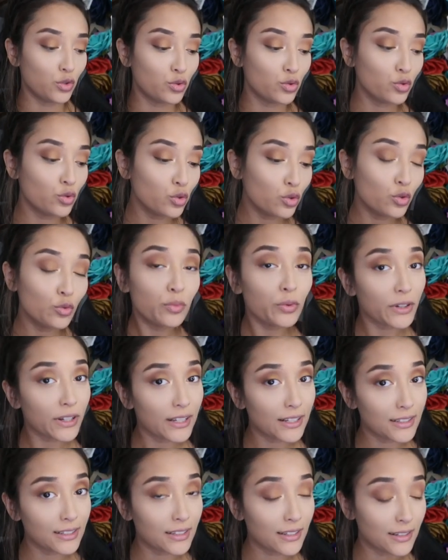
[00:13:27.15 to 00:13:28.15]
Super
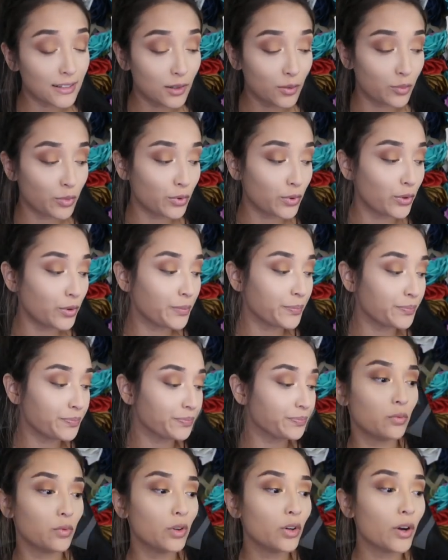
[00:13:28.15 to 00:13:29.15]
easy and simple.
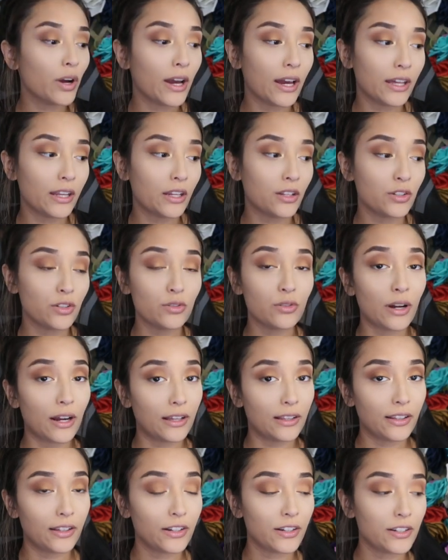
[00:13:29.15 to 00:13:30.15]
We'll go ahead and do
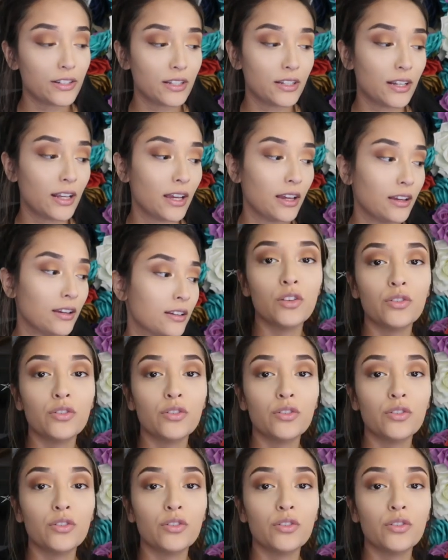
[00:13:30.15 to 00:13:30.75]
eyeliner today.